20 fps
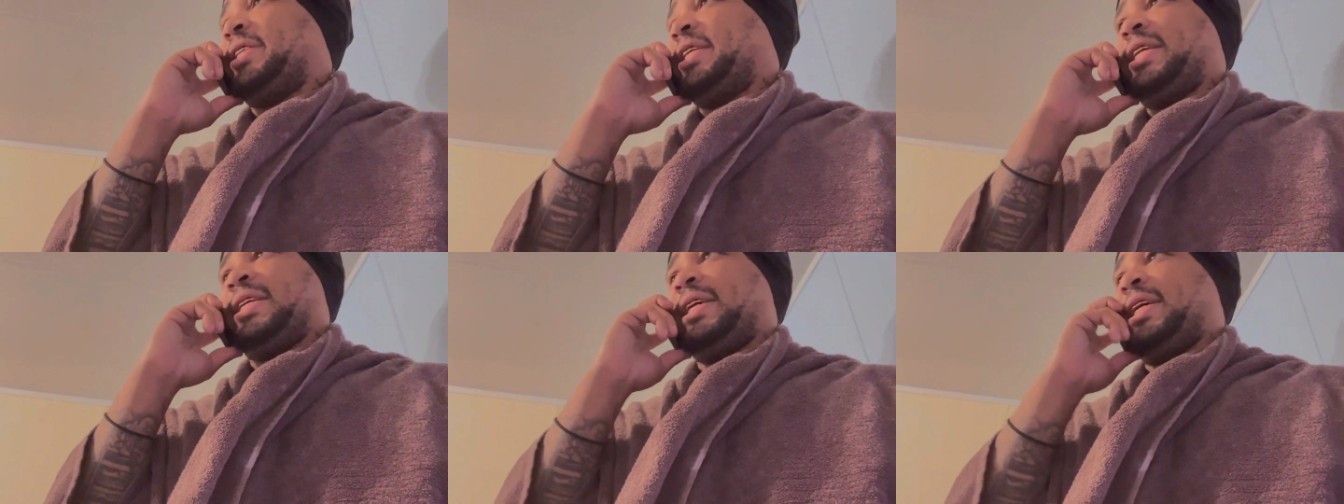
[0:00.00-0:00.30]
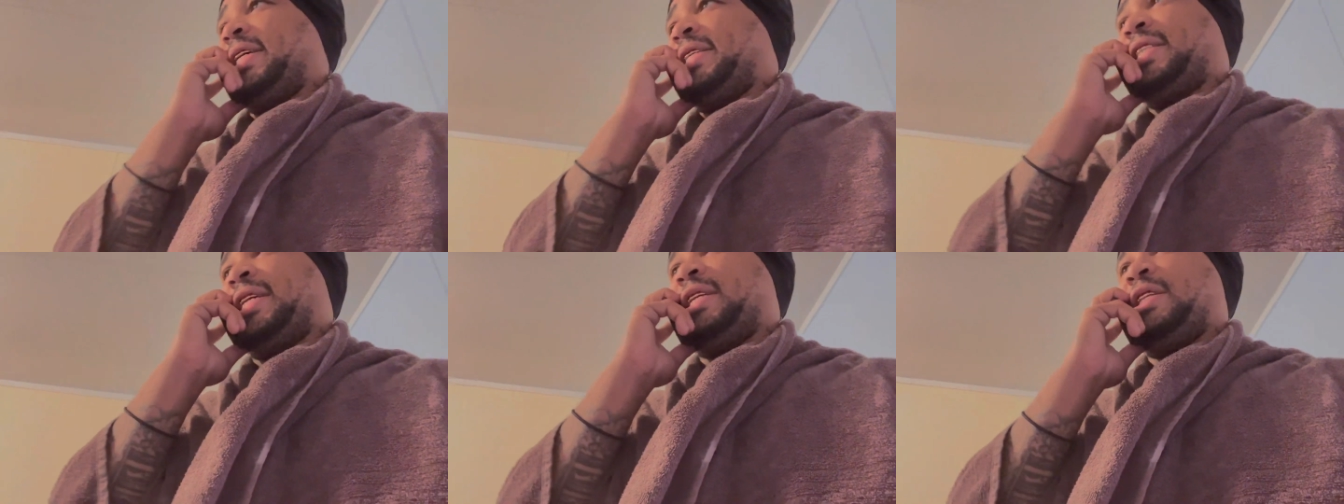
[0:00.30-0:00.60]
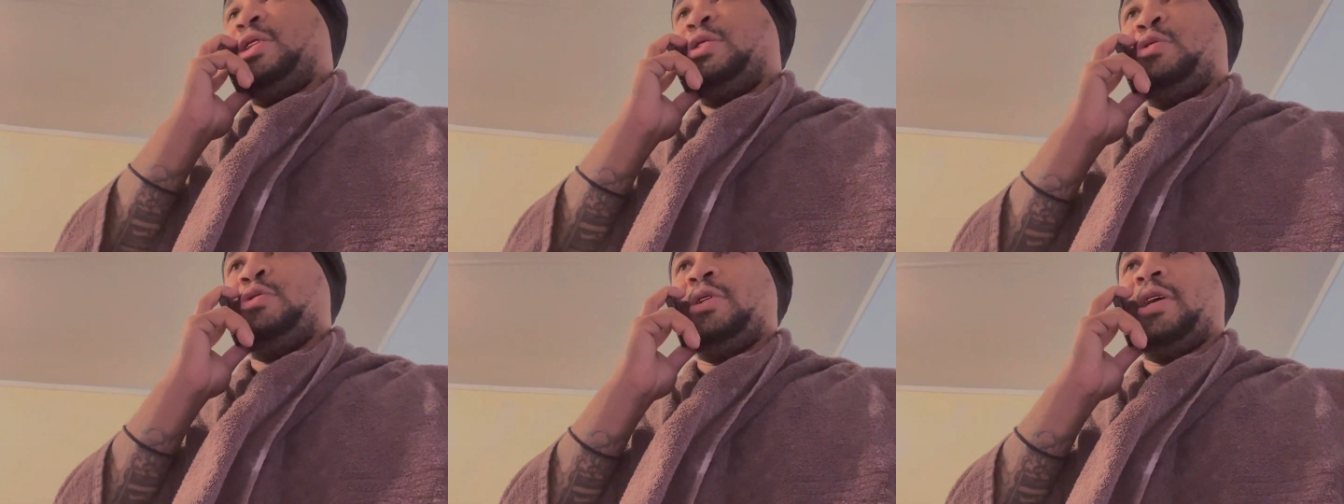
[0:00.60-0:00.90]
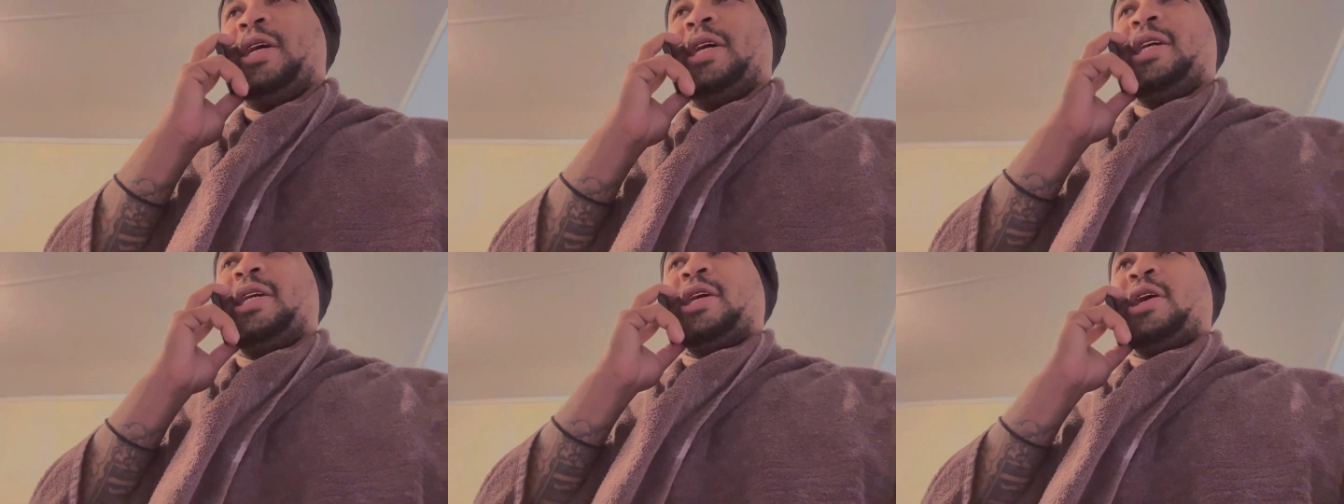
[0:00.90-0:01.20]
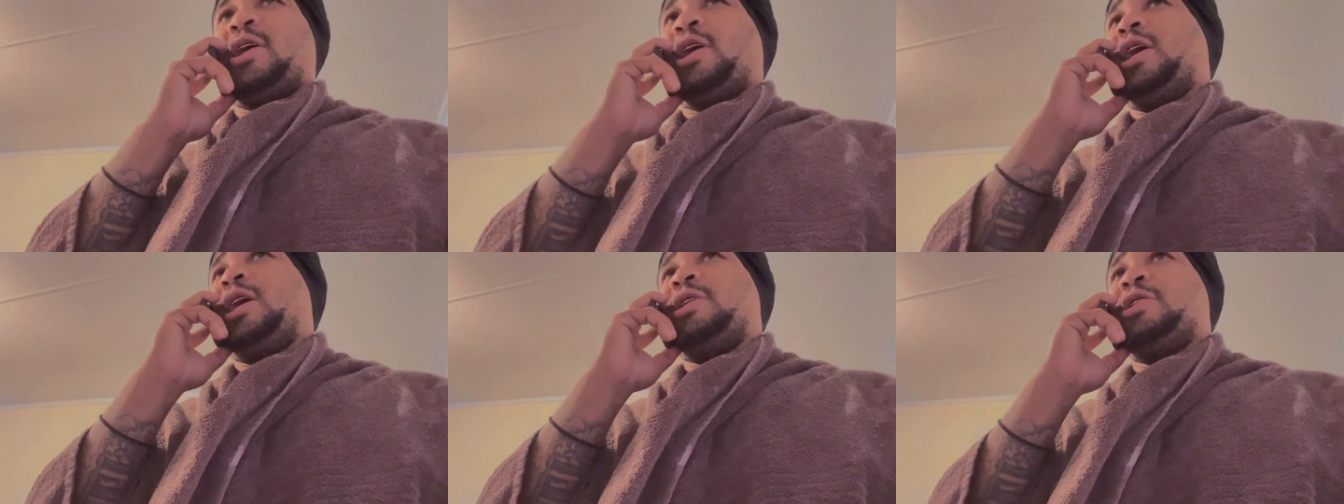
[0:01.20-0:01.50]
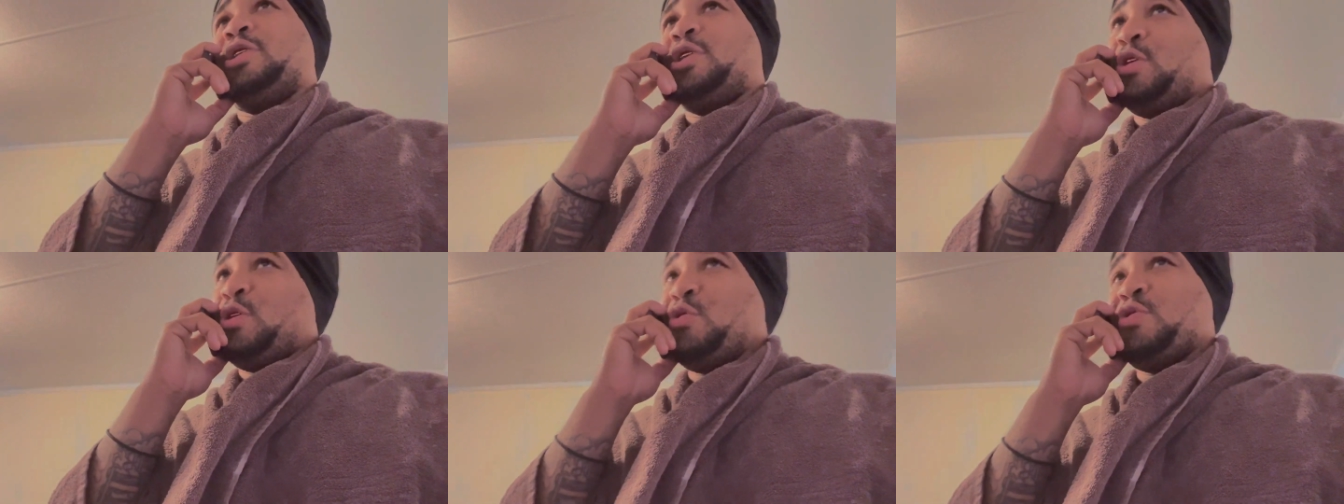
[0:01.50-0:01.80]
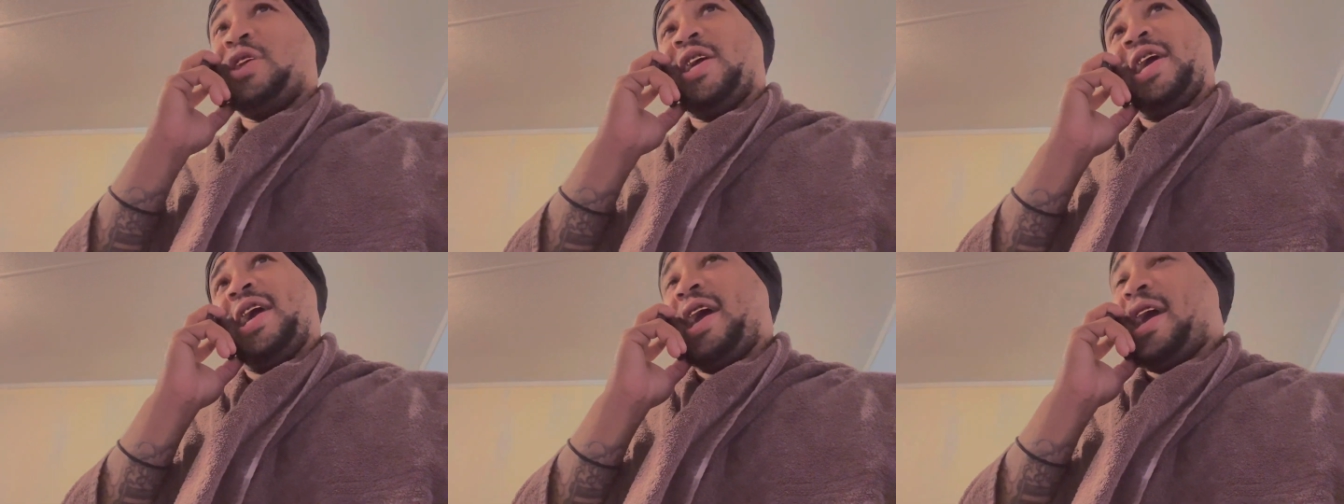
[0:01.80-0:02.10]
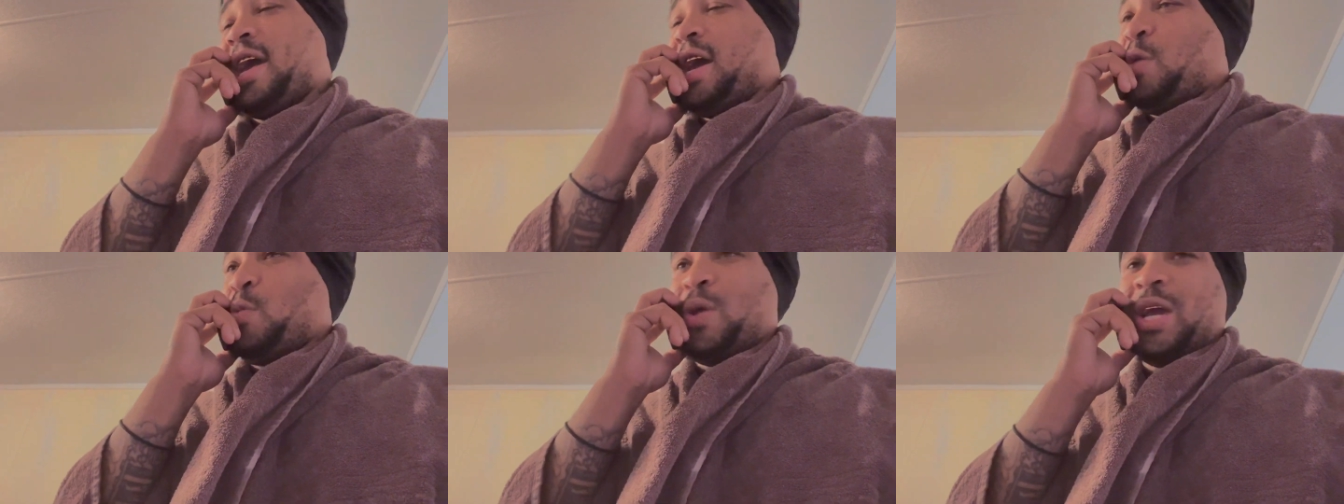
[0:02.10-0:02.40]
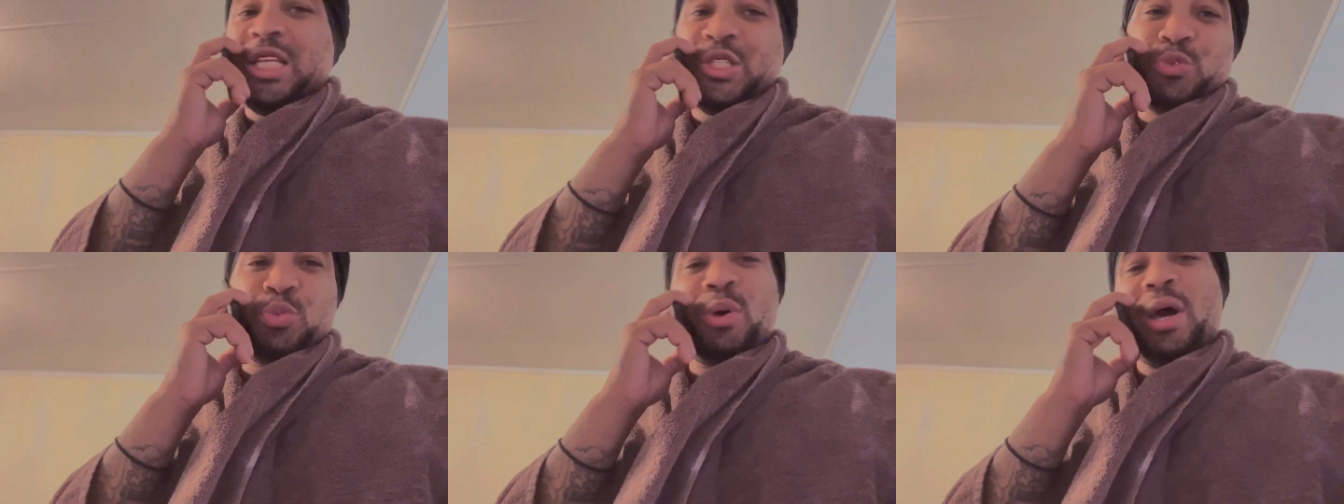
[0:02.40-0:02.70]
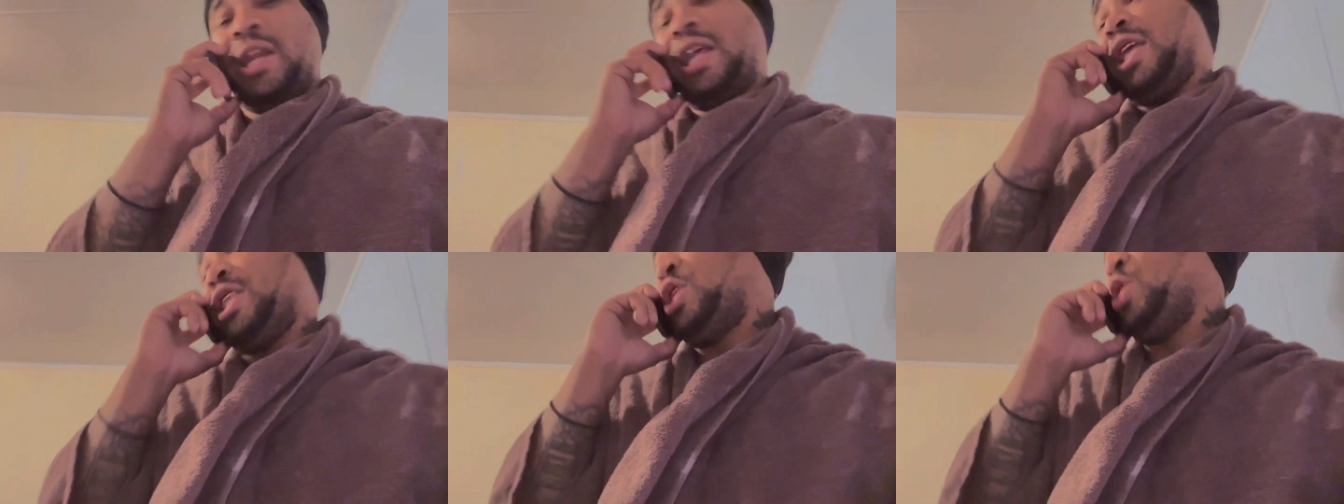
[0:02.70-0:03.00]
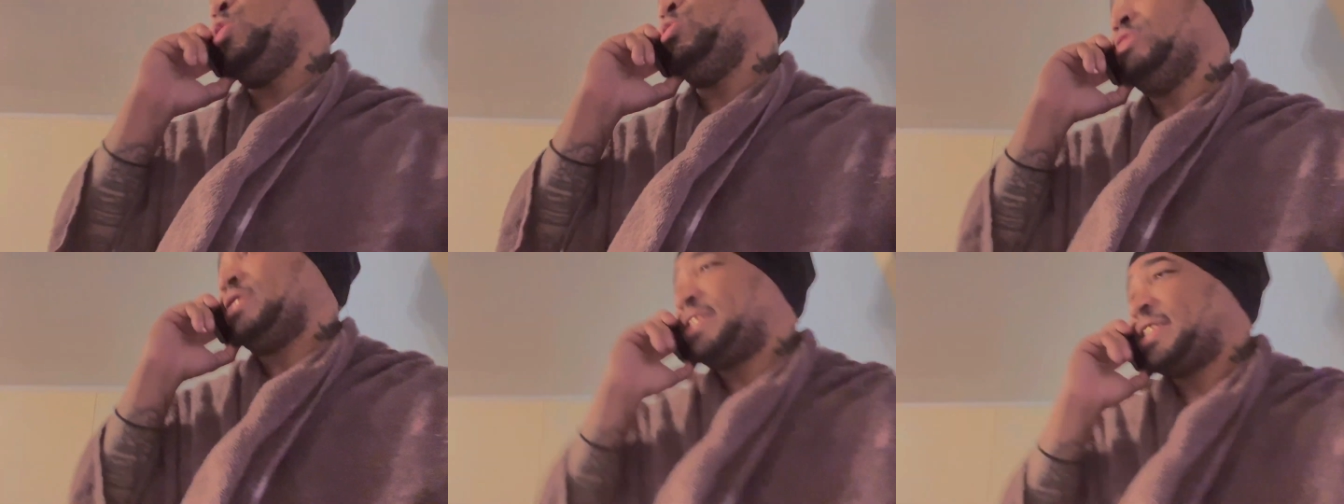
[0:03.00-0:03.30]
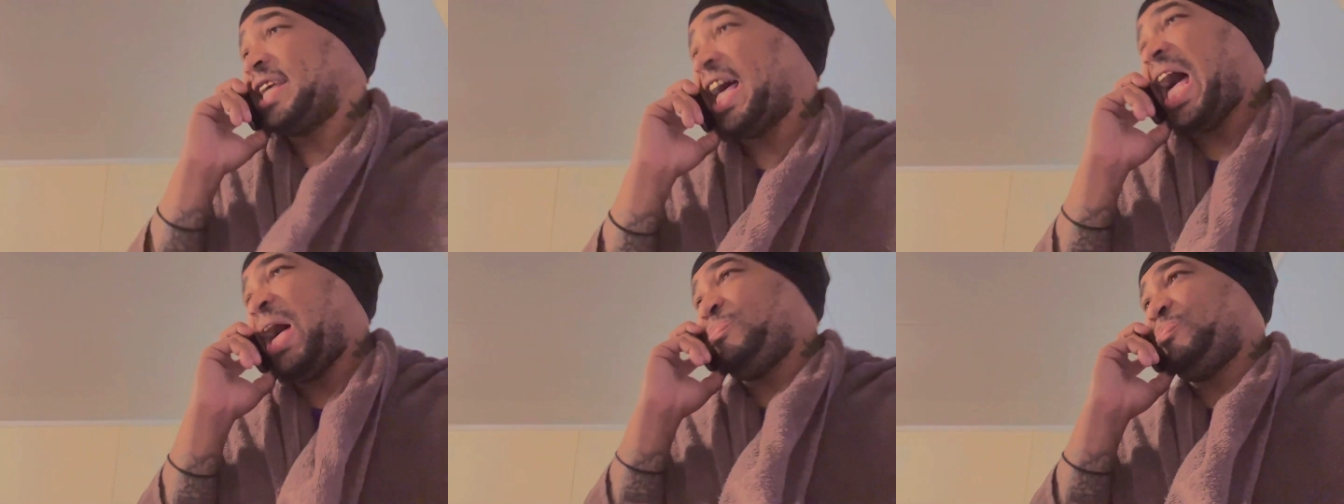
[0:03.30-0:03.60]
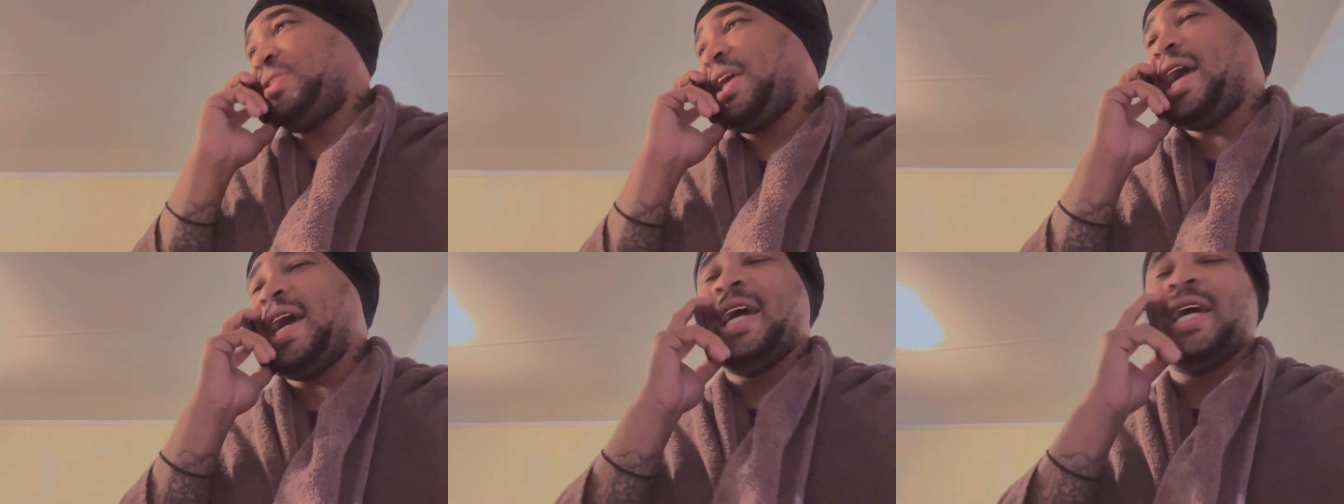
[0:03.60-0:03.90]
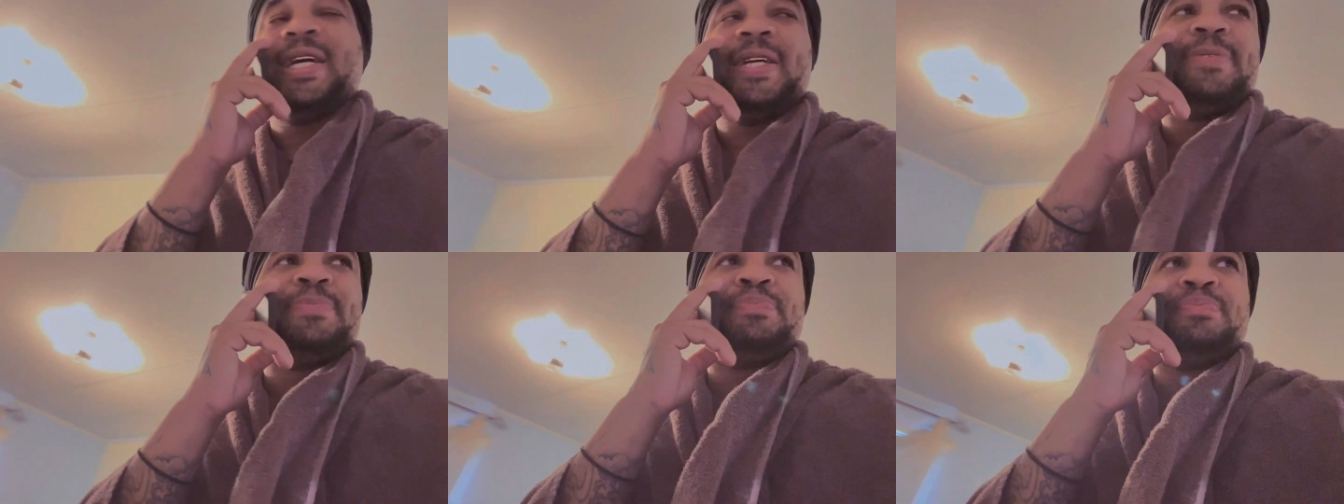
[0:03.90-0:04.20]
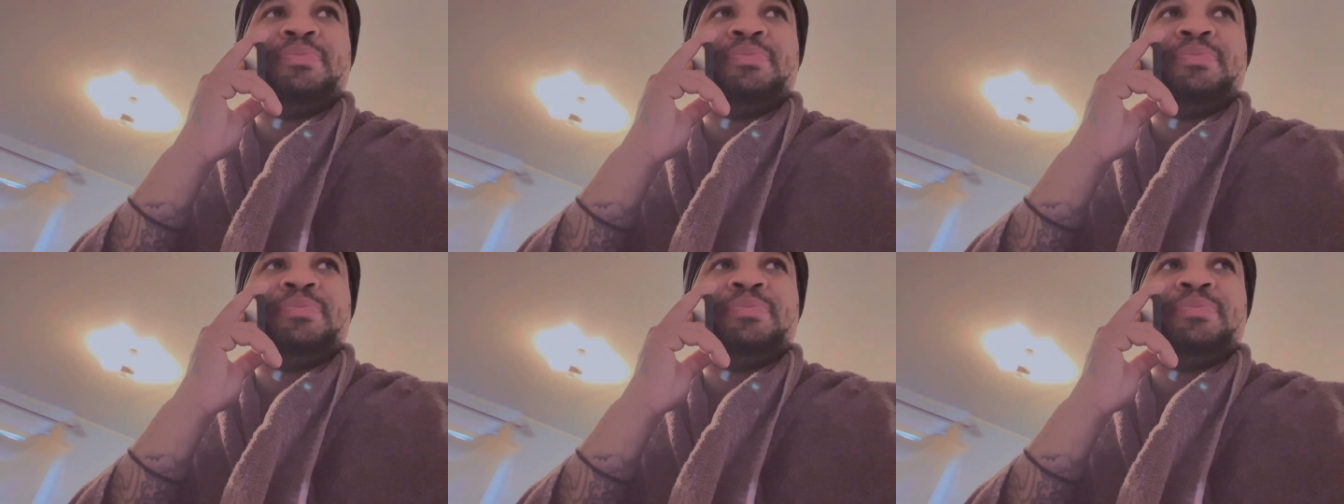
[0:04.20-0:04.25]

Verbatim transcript: It's the new year, girl. New year. We trying to do something.